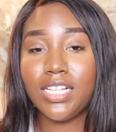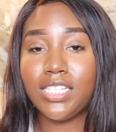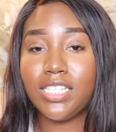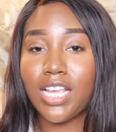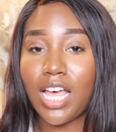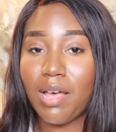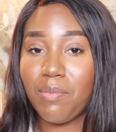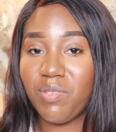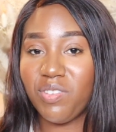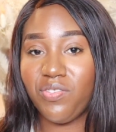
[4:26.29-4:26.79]

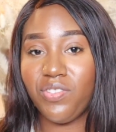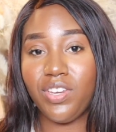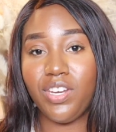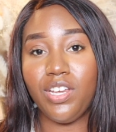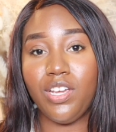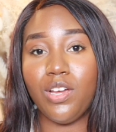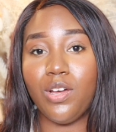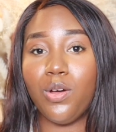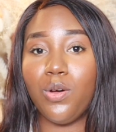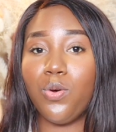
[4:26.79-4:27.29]
type of
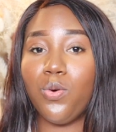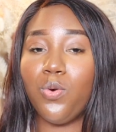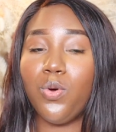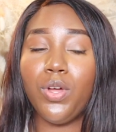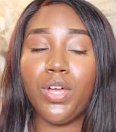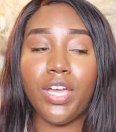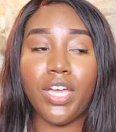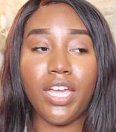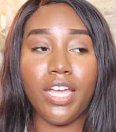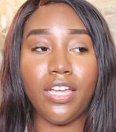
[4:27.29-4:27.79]

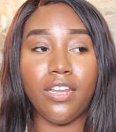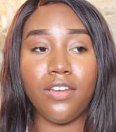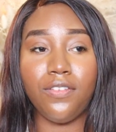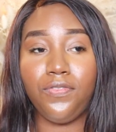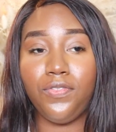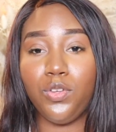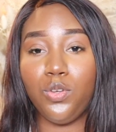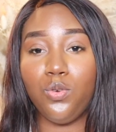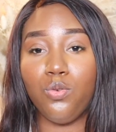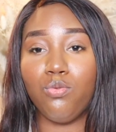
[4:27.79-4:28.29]
video in the
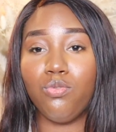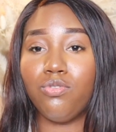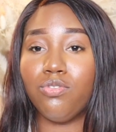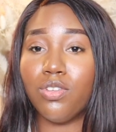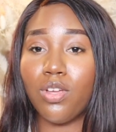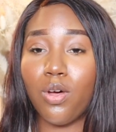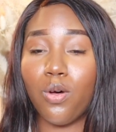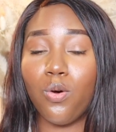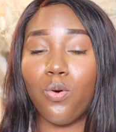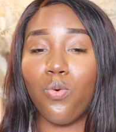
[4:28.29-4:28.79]
few,
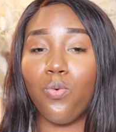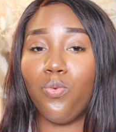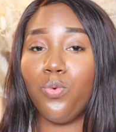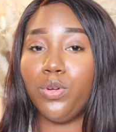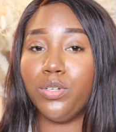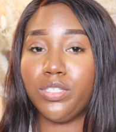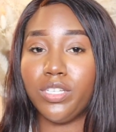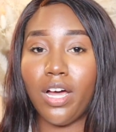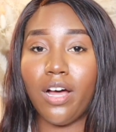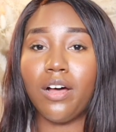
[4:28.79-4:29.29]
so
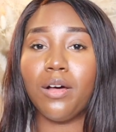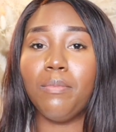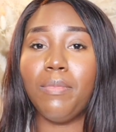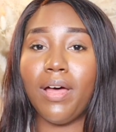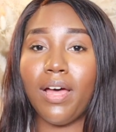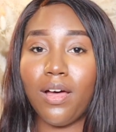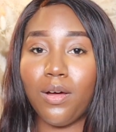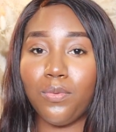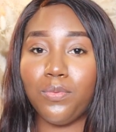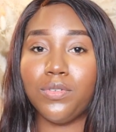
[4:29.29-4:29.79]
we'll talk
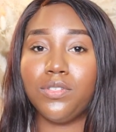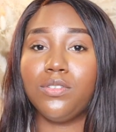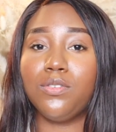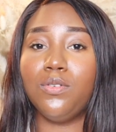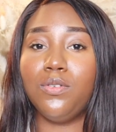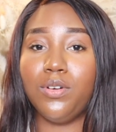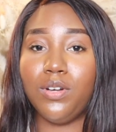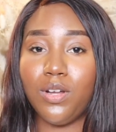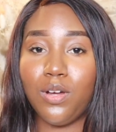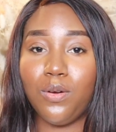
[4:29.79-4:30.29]
about what's
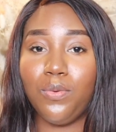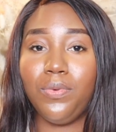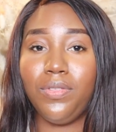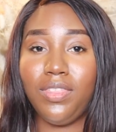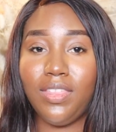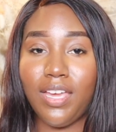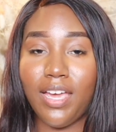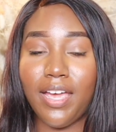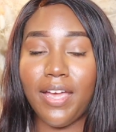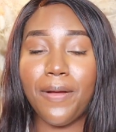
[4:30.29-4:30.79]
going on
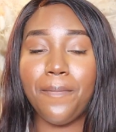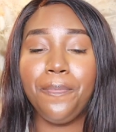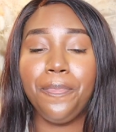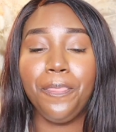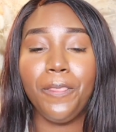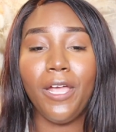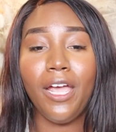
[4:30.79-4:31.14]
with that